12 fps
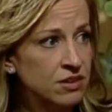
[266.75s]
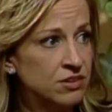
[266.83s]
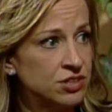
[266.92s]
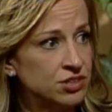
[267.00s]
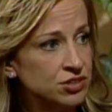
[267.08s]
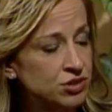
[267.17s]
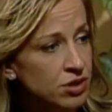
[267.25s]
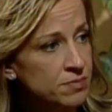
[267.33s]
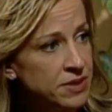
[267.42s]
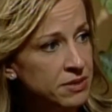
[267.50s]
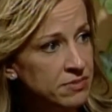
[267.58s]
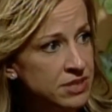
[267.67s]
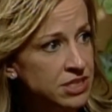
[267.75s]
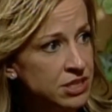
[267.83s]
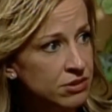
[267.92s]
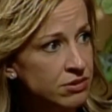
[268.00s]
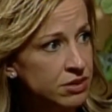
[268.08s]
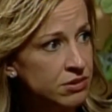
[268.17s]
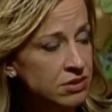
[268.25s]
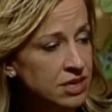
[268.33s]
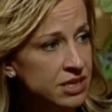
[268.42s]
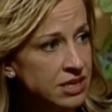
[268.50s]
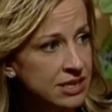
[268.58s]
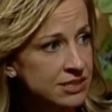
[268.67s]
Disturbing material
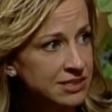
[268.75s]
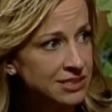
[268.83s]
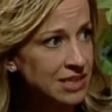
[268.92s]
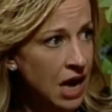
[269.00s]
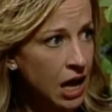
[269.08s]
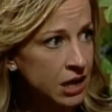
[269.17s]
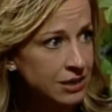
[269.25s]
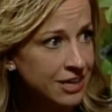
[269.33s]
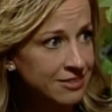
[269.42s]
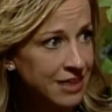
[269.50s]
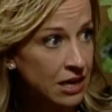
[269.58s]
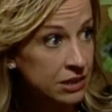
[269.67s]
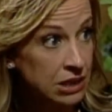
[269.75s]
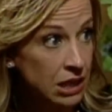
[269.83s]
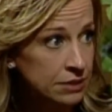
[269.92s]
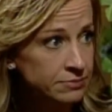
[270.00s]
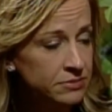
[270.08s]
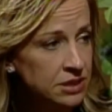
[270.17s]
can get stuck like that gum